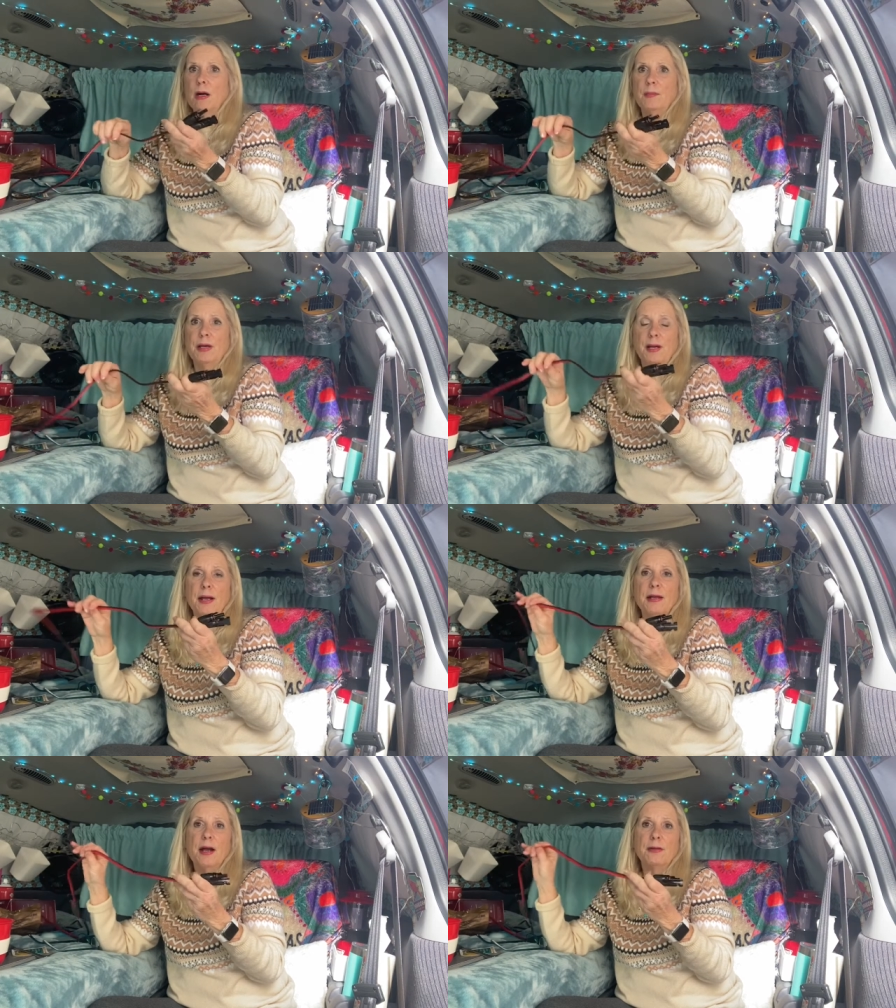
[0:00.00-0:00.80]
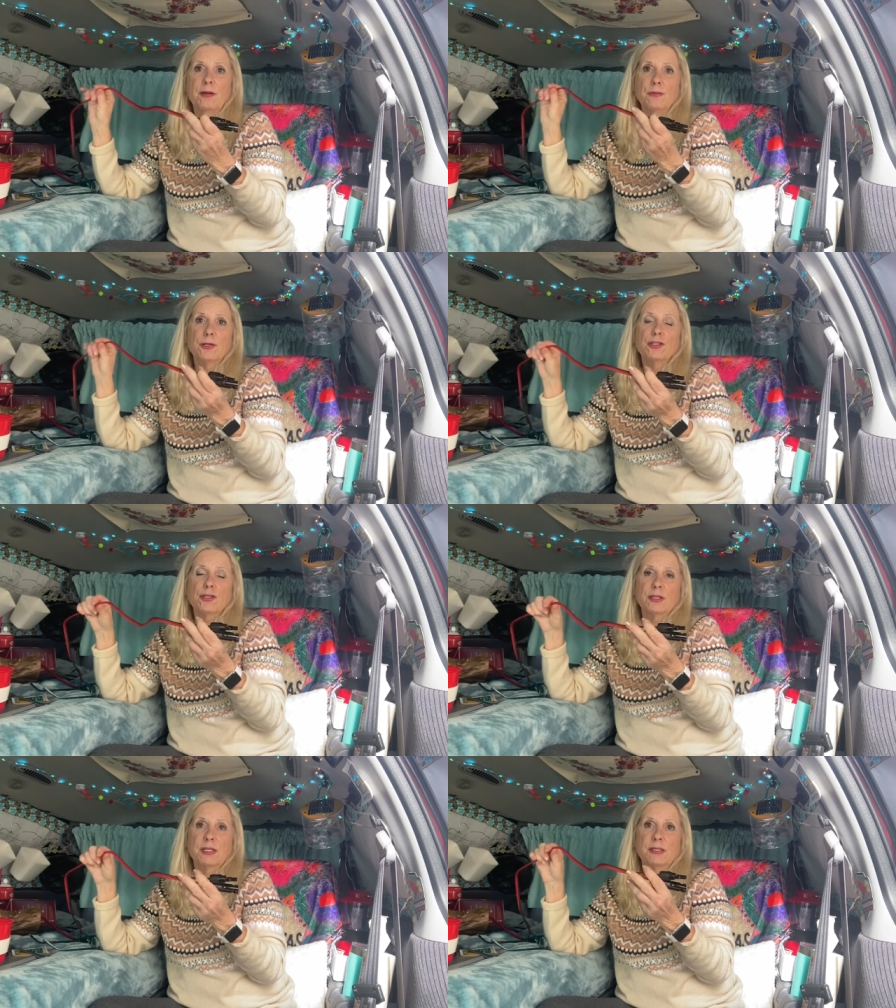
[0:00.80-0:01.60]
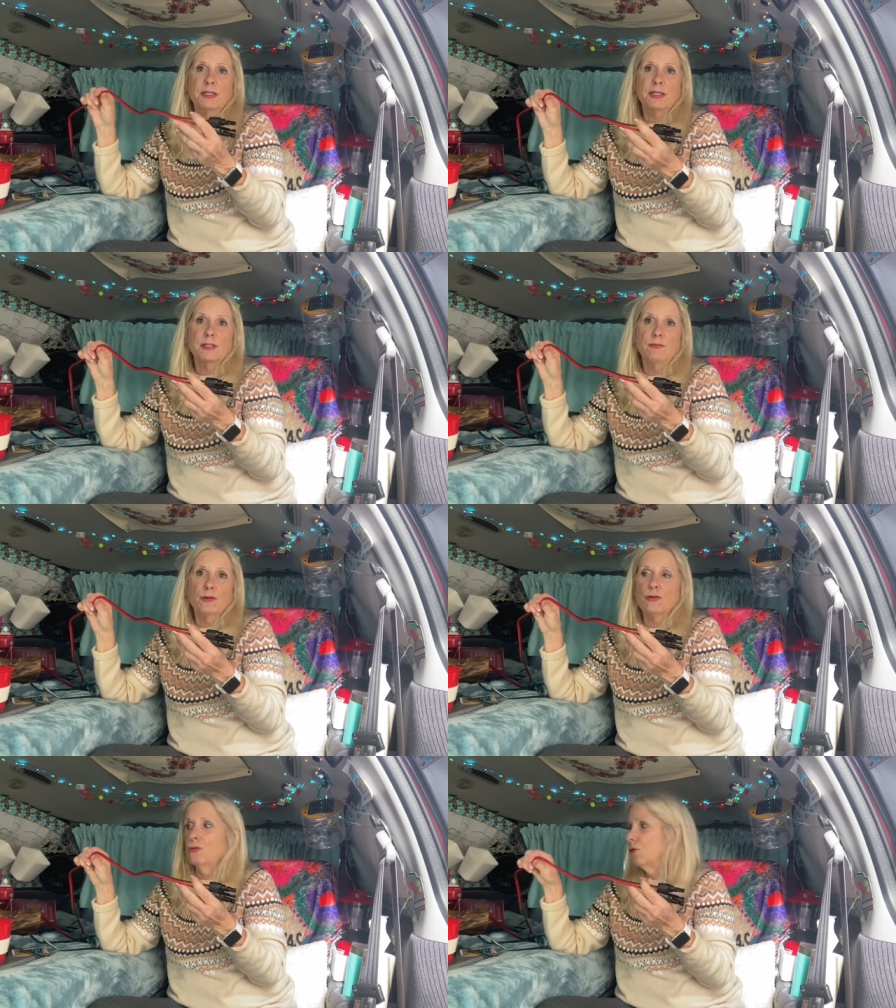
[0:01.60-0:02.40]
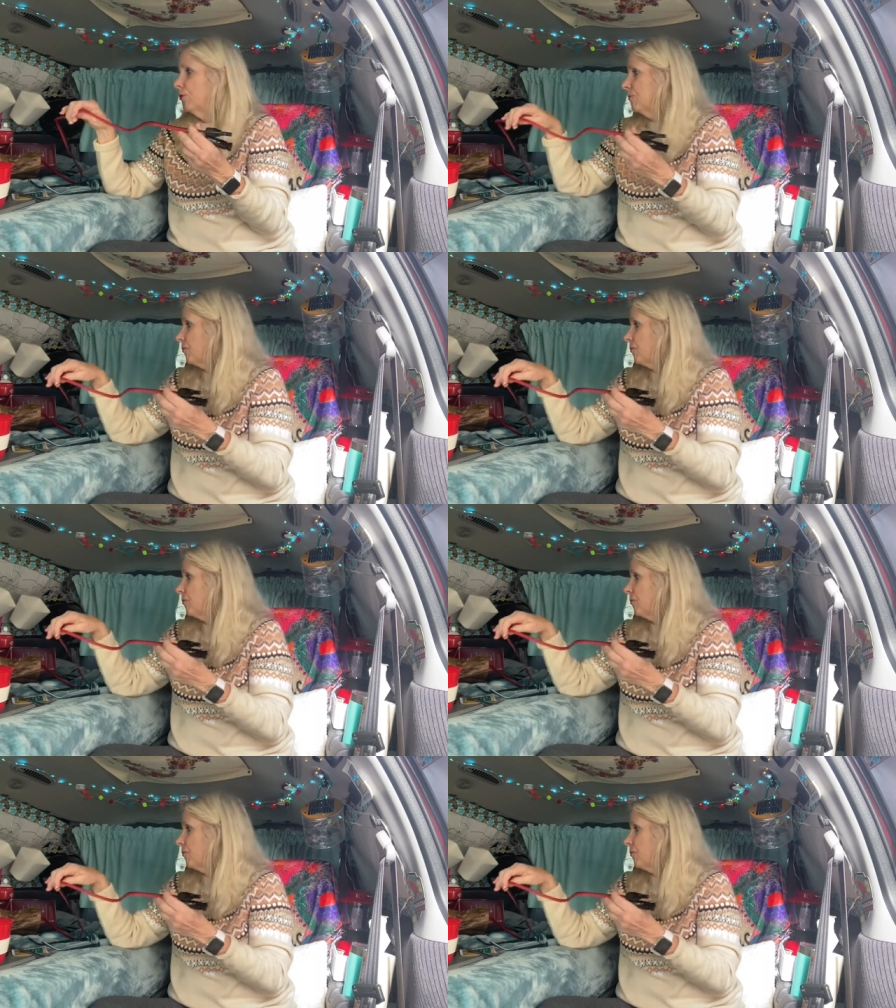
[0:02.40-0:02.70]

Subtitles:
And I got originally a 6-foot cord,